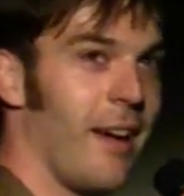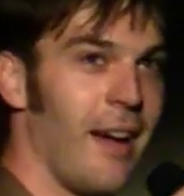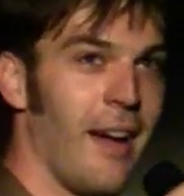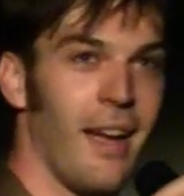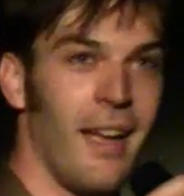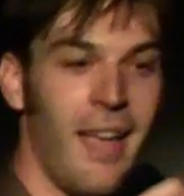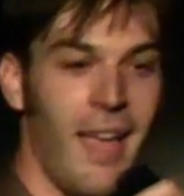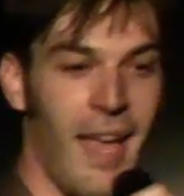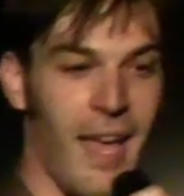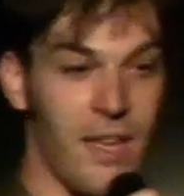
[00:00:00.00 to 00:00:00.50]

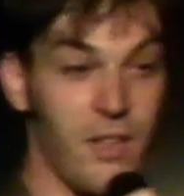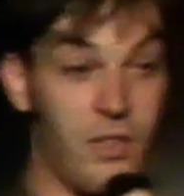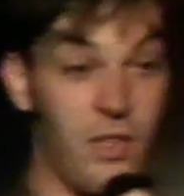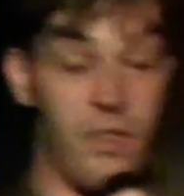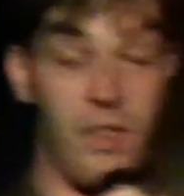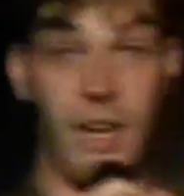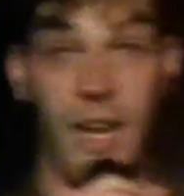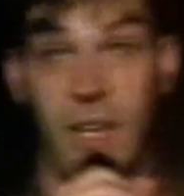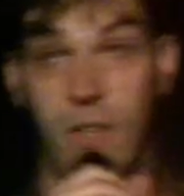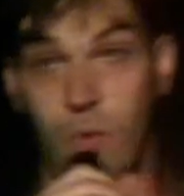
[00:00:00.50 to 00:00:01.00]
as
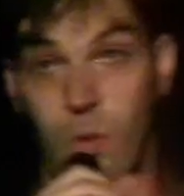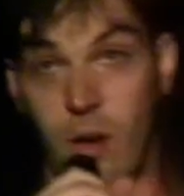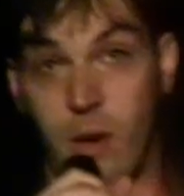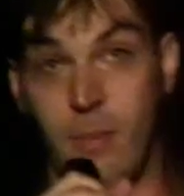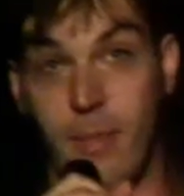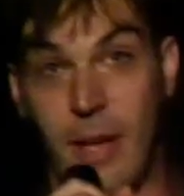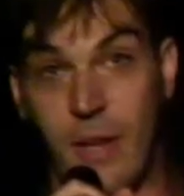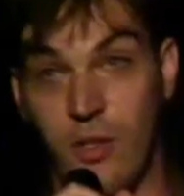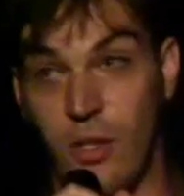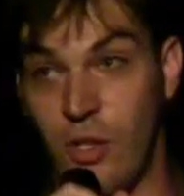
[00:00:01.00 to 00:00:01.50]
did the next one
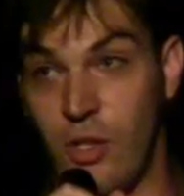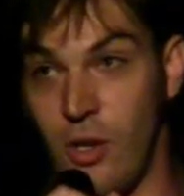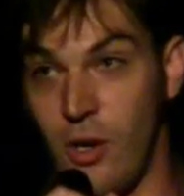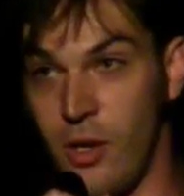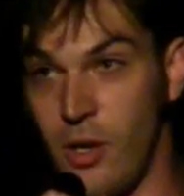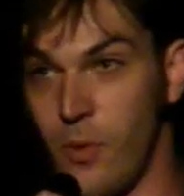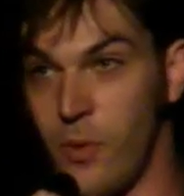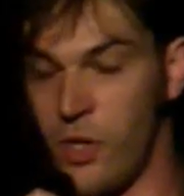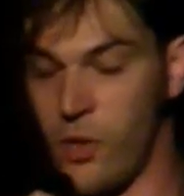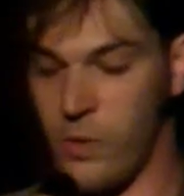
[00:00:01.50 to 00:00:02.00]
I'm about to show
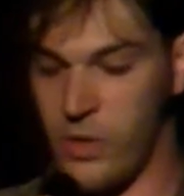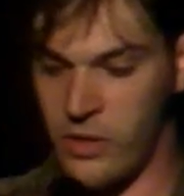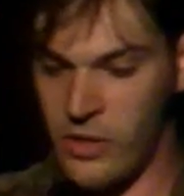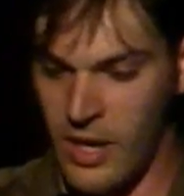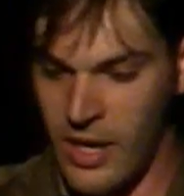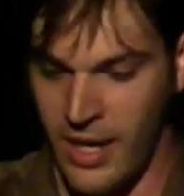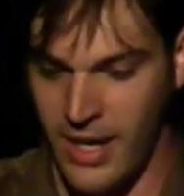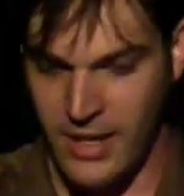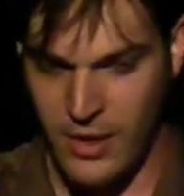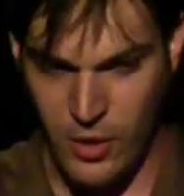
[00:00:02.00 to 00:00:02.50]
you, which was,
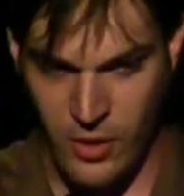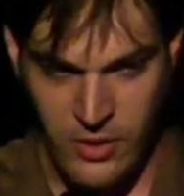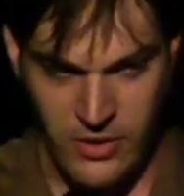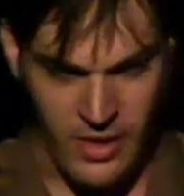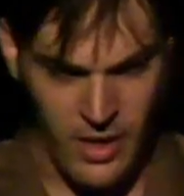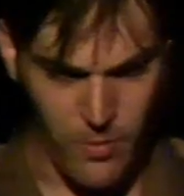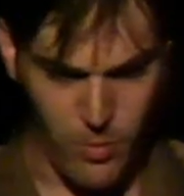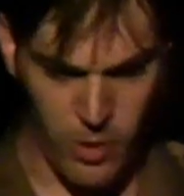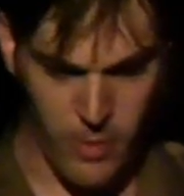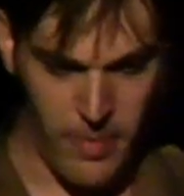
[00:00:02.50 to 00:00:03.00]
it turns
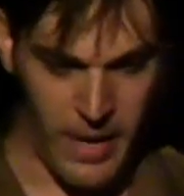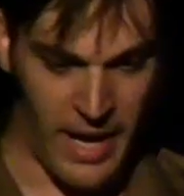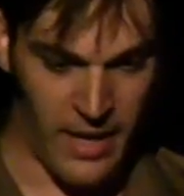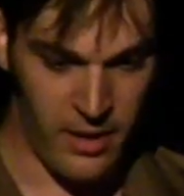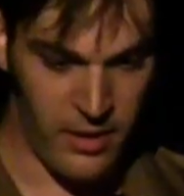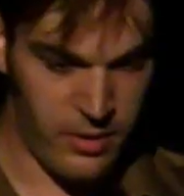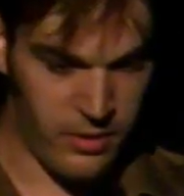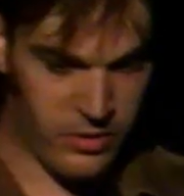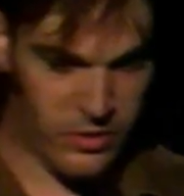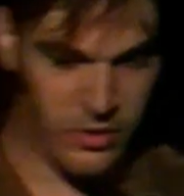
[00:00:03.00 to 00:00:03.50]
out
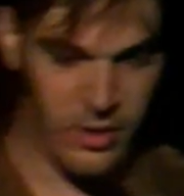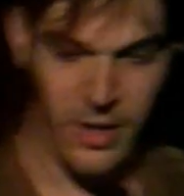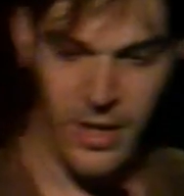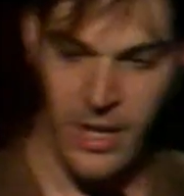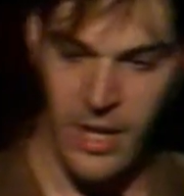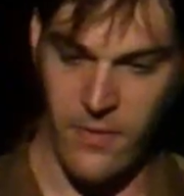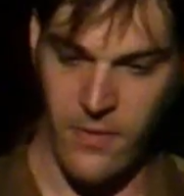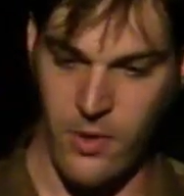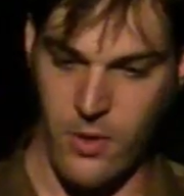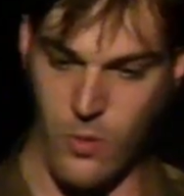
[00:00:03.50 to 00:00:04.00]
propellers,
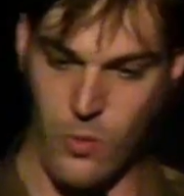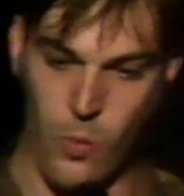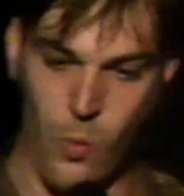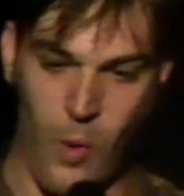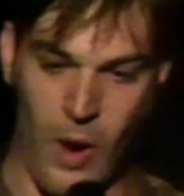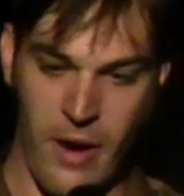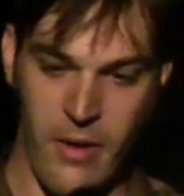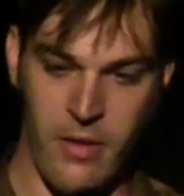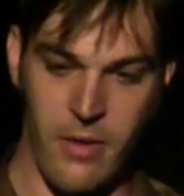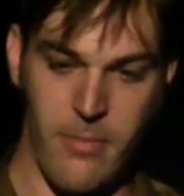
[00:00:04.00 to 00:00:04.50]
if you
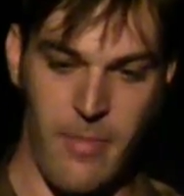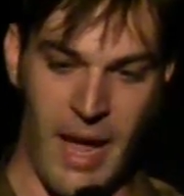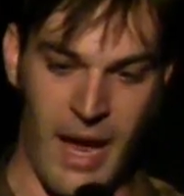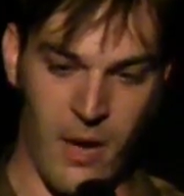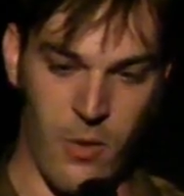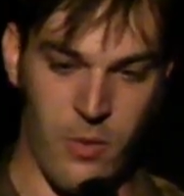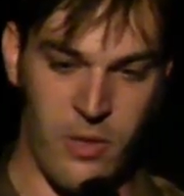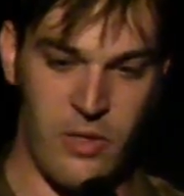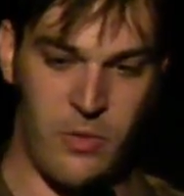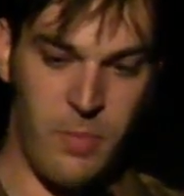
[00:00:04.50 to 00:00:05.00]
wire them
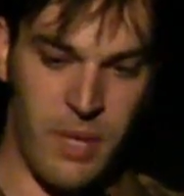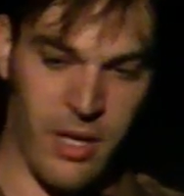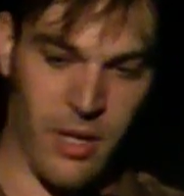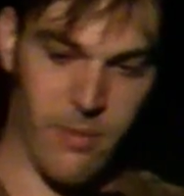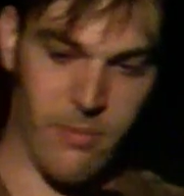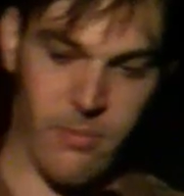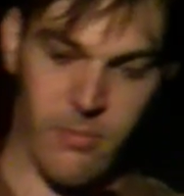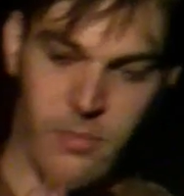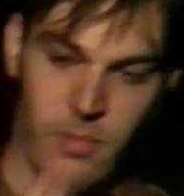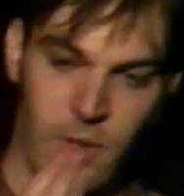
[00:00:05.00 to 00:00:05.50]
backwards,
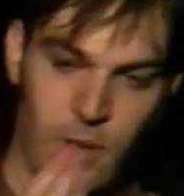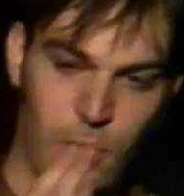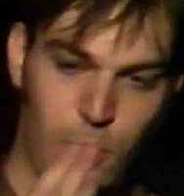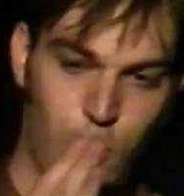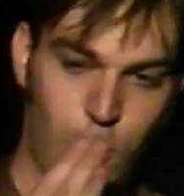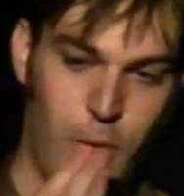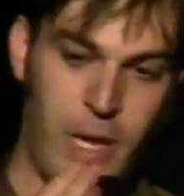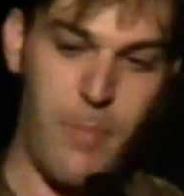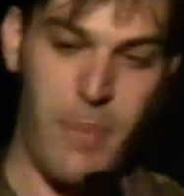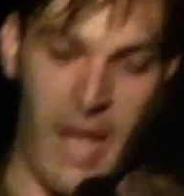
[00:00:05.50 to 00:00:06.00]
become
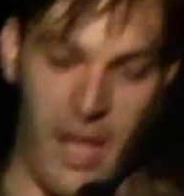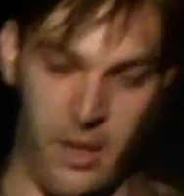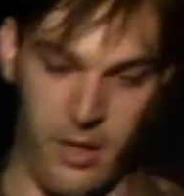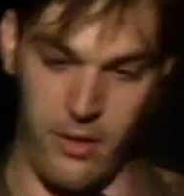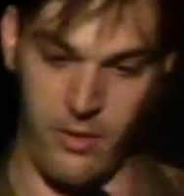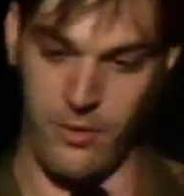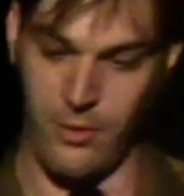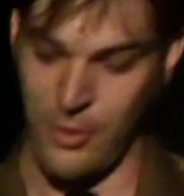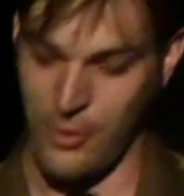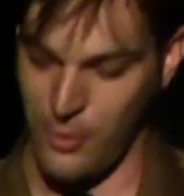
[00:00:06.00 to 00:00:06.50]

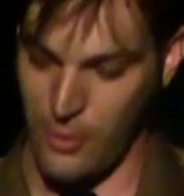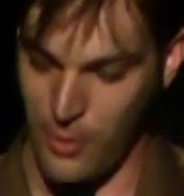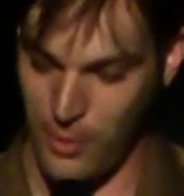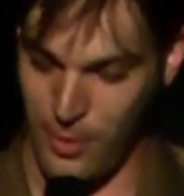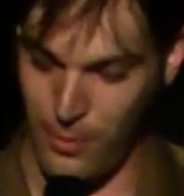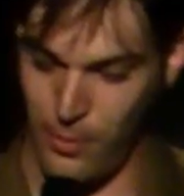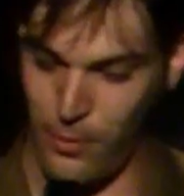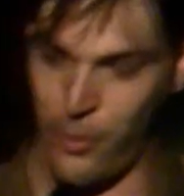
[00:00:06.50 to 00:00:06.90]
repellers. So you